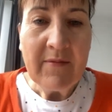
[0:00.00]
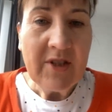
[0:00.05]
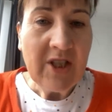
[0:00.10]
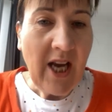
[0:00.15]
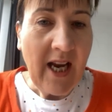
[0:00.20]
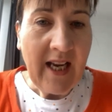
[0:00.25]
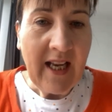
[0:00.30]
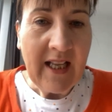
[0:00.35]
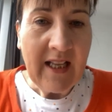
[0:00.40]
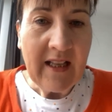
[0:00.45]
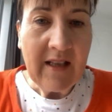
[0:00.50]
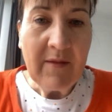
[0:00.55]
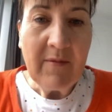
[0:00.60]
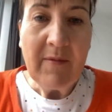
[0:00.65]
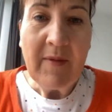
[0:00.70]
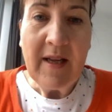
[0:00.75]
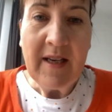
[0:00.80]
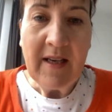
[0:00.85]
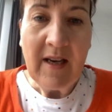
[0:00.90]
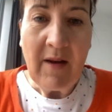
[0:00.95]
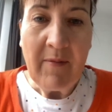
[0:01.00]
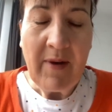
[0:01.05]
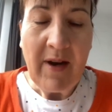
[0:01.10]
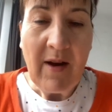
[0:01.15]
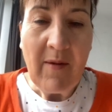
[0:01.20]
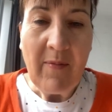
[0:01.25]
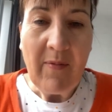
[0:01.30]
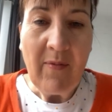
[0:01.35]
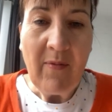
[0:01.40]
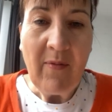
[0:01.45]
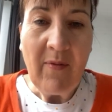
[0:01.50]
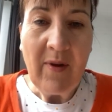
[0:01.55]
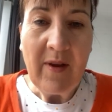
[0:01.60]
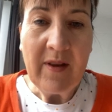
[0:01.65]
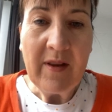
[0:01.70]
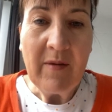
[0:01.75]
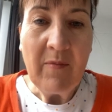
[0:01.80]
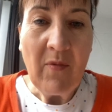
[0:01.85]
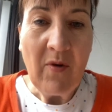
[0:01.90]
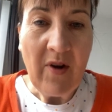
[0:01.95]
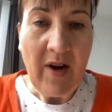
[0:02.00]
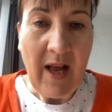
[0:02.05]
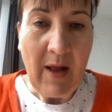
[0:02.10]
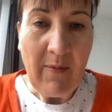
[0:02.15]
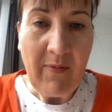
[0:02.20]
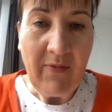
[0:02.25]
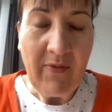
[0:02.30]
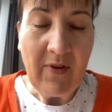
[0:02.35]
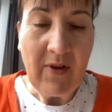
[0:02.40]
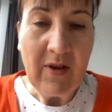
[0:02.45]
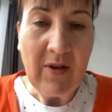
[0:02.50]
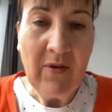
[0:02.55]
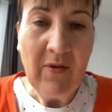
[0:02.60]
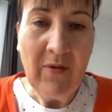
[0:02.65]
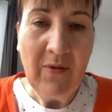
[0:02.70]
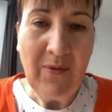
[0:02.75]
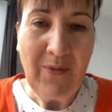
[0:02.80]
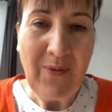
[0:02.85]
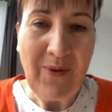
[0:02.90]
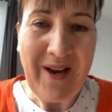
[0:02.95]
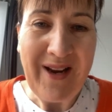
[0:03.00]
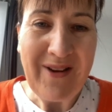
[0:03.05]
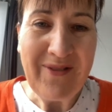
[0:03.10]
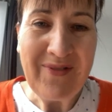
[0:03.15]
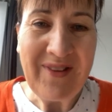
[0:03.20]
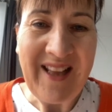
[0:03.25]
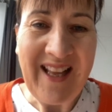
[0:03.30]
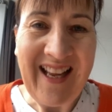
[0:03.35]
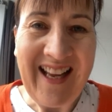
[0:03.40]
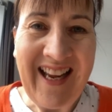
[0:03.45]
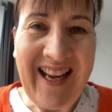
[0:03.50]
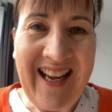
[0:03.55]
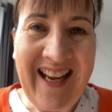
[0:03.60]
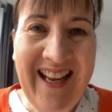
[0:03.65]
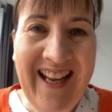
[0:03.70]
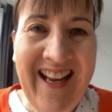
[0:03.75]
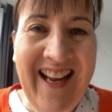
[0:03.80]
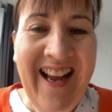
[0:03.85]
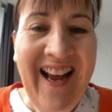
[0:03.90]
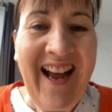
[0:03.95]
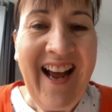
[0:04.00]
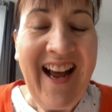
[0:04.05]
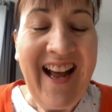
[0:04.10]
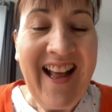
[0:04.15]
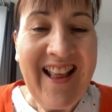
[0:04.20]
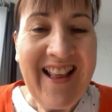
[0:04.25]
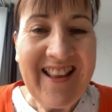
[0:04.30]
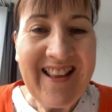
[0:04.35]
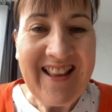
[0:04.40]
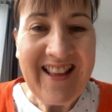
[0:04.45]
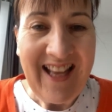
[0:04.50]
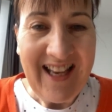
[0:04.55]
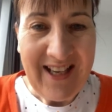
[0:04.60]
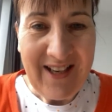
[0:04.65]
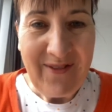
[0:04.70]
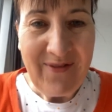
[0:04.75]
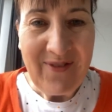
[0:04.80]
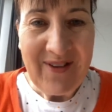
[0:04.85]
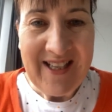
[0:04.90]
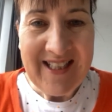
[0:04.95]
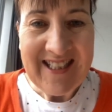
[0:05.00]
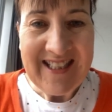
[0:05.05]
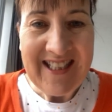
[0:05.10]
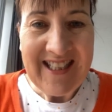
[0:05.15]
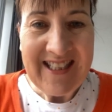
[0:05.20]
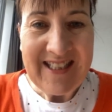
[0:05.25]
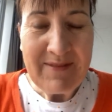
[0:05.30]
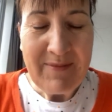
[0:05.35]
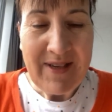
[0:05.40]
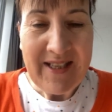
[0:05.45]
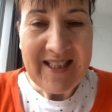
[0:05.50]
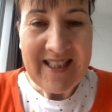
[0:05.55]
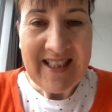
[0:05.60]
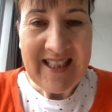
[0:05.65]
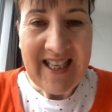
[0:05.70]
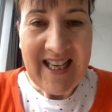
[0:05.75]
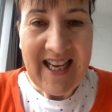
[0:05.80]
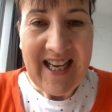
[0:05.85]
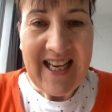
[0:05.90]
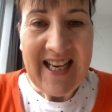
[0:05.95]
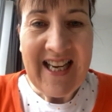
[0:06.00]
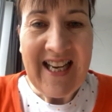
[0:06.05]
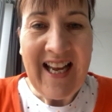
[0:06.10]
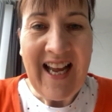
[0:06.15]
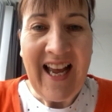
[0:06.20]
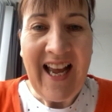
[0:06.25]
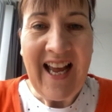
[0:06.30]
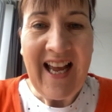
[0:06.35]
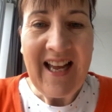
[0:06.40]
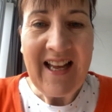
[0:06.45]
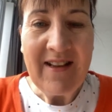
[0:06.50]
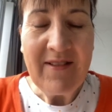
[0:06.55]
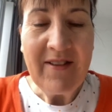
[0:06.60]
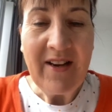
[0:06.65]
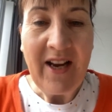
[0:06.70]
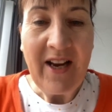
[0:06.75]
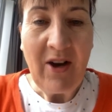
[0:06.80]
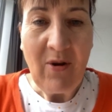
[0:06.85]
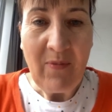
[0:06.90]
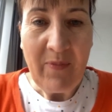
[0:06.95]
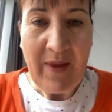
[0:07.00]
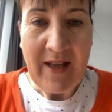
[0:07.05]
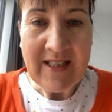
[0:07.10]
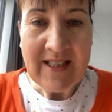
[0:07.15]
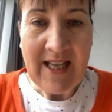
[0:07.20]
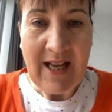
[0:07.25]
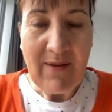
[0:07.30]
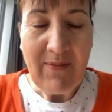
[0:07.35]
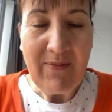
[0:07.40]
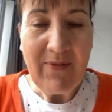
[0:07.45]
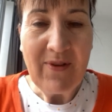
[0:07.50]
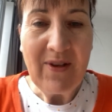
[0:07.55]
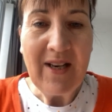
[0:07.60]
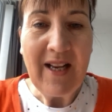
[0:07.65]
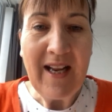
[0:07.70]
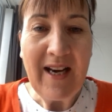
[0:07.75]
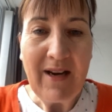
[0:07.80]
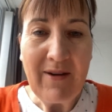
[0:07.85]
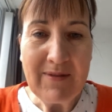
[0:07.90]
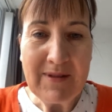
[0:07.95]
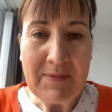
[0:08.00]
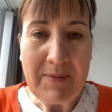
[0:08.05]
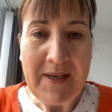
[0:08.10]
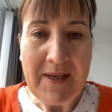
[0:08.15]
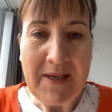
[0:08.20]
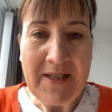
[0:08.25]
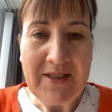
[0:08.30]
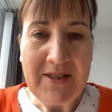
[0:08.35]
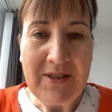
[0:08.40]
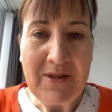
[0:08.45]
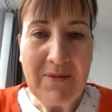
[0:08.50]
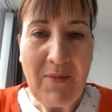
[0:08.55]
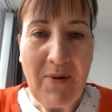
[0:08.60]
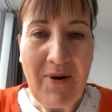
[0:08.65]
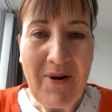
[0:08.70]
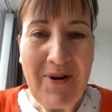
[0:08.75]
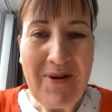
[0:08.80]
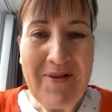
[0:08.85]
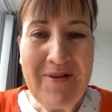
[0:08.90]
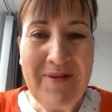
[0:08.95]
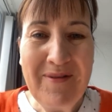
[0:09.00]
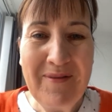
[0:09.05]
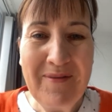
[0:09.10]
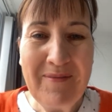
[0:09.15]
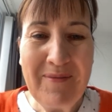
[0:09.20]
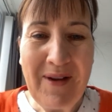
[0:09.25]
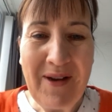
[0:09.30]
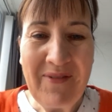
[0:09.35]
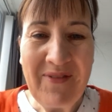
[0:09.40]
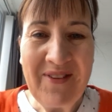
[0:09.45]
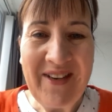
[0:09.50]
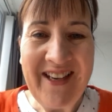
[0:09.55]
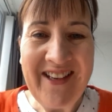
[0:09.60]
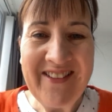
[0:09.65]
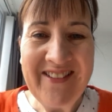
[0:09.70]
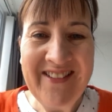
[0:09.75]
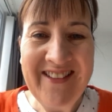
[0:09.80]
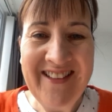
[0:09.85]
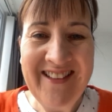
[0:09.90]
checking them, and coming up with a more helpful way of thinking. Thank you for listening to me today, and I hope that's helpful, and I will speak to you tomorrow. Bye for now.